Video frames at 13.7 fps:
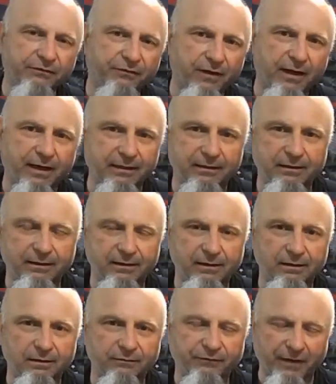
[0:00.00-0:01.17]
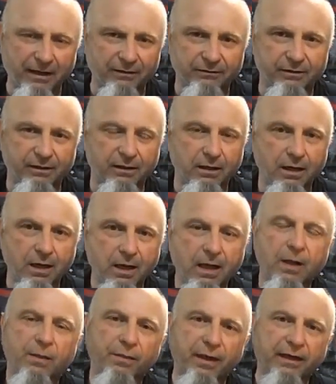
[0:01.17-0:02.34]
found there,
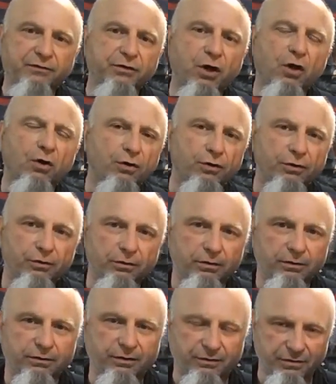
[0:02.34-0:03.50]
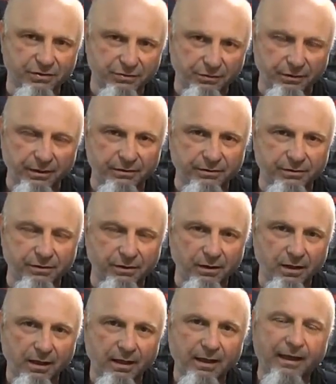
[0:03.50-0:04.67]
they turn to the streets
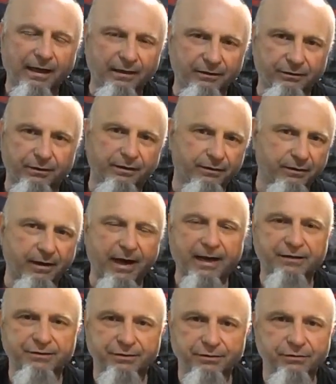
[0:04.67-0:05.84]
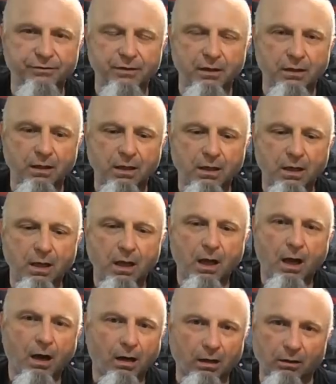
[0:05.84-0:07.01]
and to other actions.
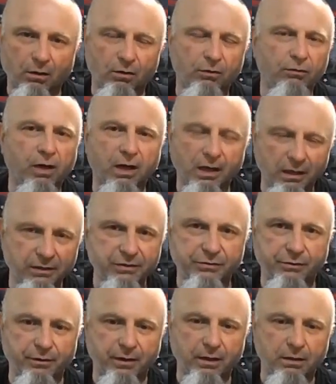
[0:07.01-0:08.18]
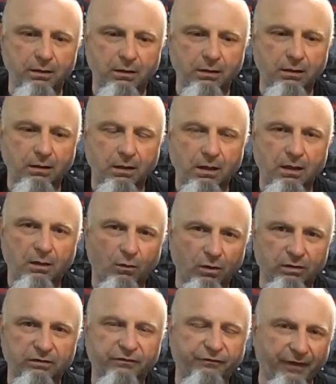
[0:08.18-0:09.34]
Our own country
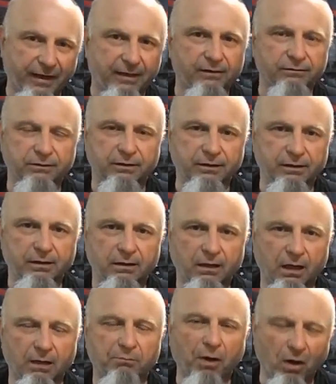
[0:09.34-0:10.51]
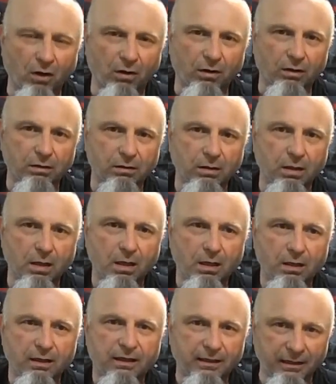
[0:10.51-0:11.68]
was founded upon
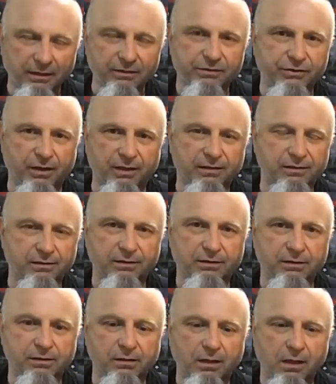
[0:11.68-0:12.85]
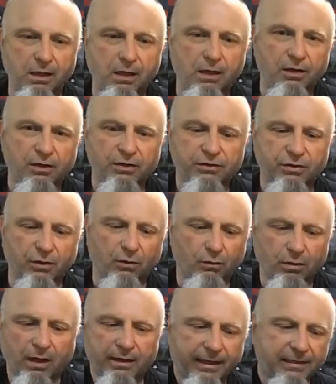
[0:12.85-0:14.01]
injustice.
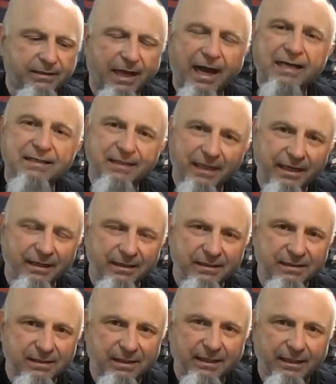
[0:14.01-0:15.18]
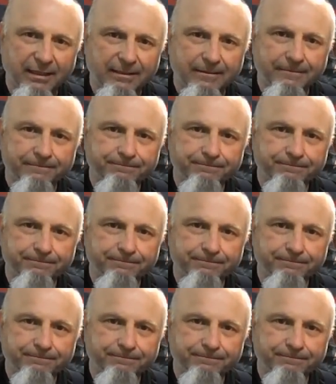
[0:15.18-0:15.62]
So, as Isaiah said,